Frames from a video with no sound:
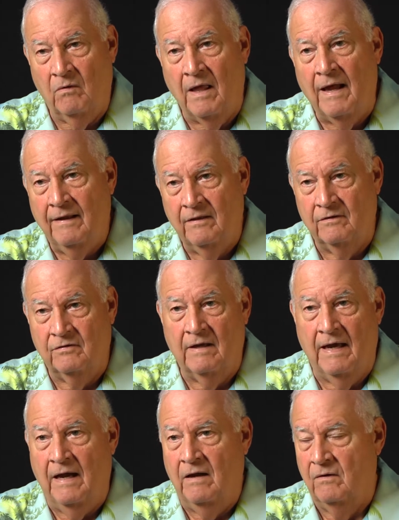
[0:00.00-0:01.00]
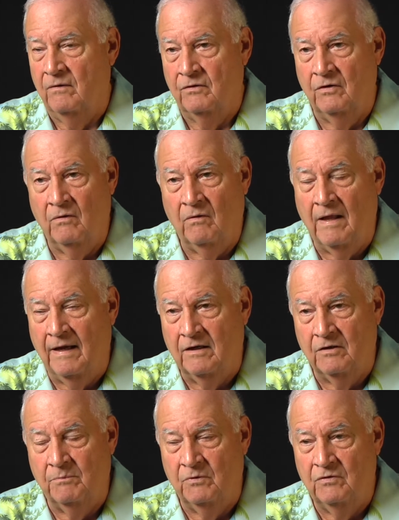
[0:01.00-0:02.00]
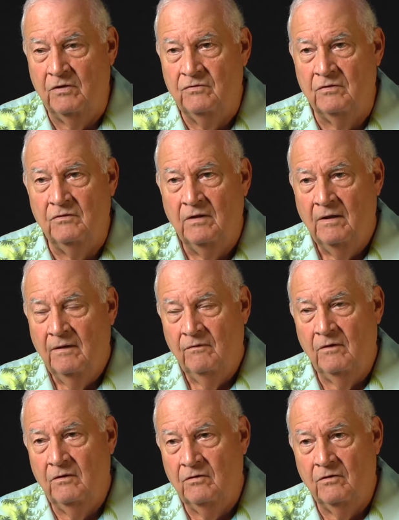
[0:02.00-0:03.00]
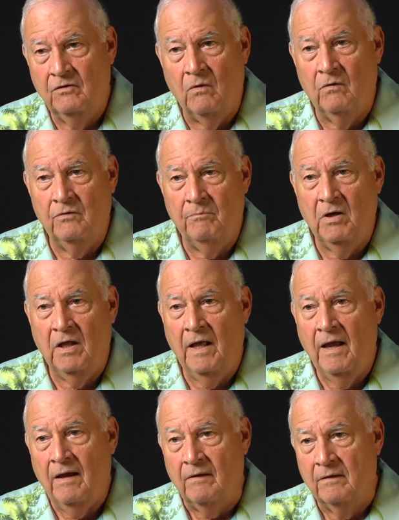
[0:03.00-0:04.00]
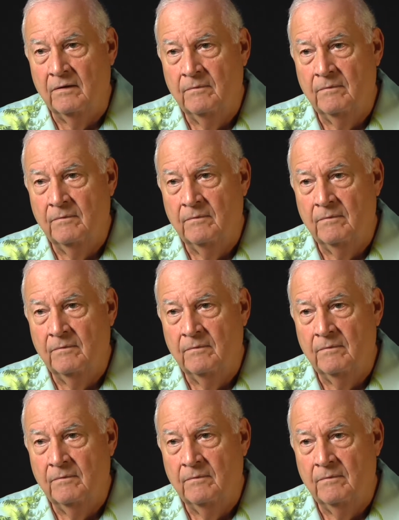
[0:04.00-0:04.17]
like this guy or you don't like his positions, then throw his butt out.